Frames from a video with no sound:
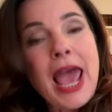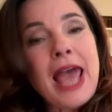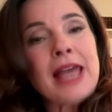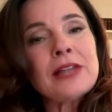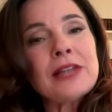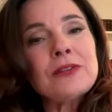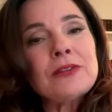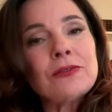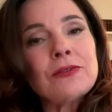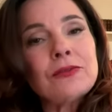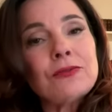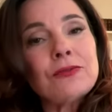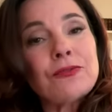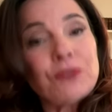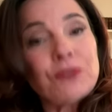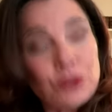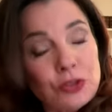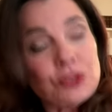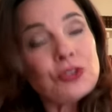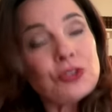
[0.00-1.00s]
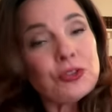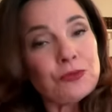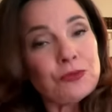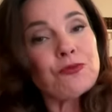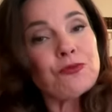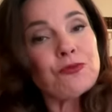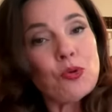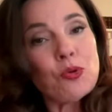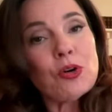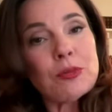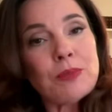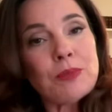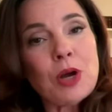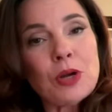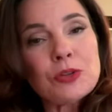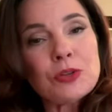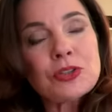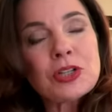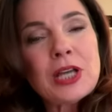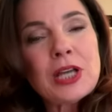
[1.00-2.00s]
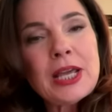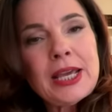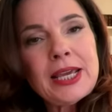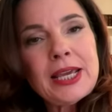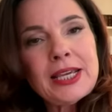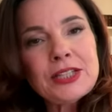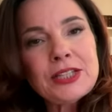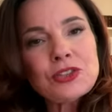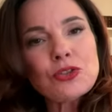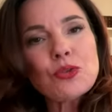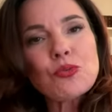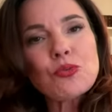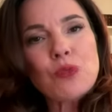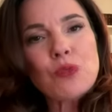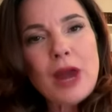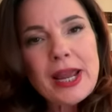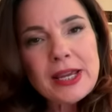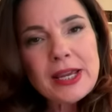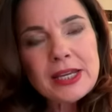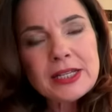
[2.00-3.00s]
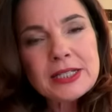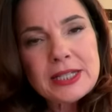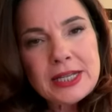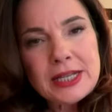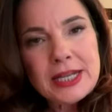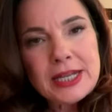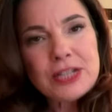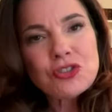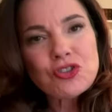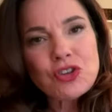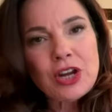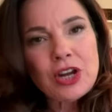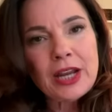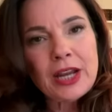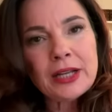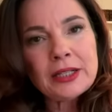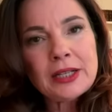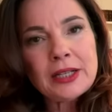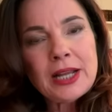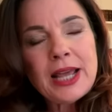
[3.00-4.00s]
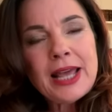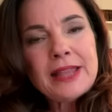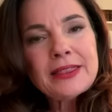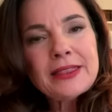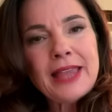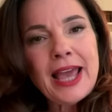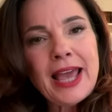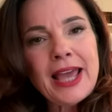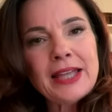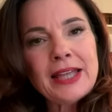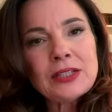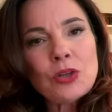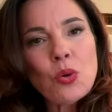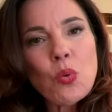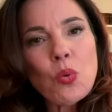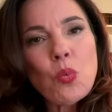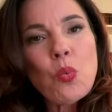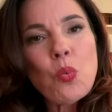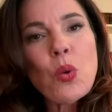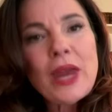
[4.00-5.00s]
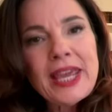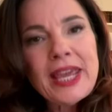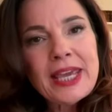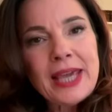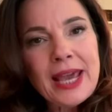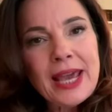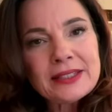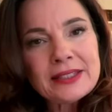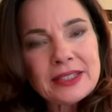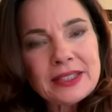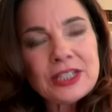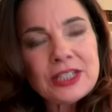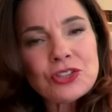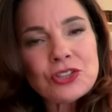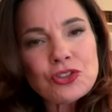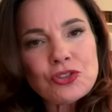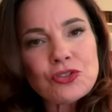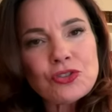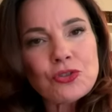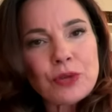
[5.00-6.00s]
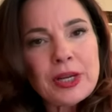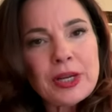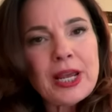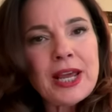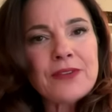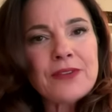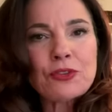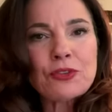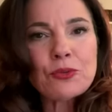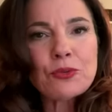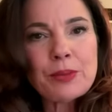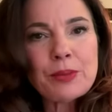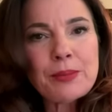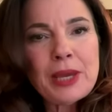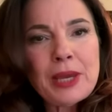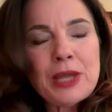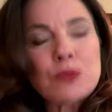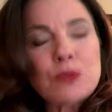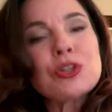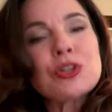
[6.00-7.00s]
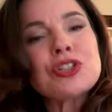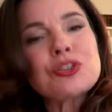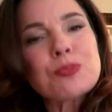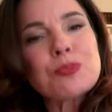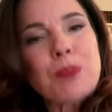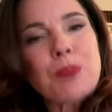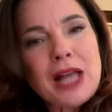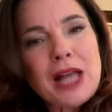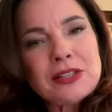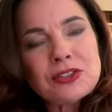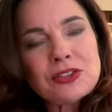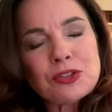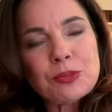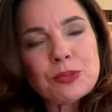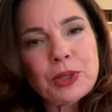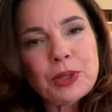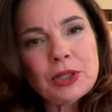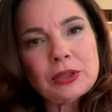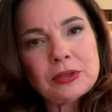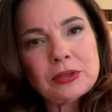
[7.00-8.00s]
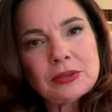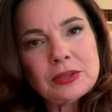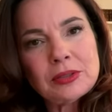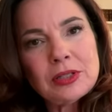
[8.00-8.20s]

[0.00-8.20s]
And first and foremost, it's a recognition that we as an industry have to remain responsible,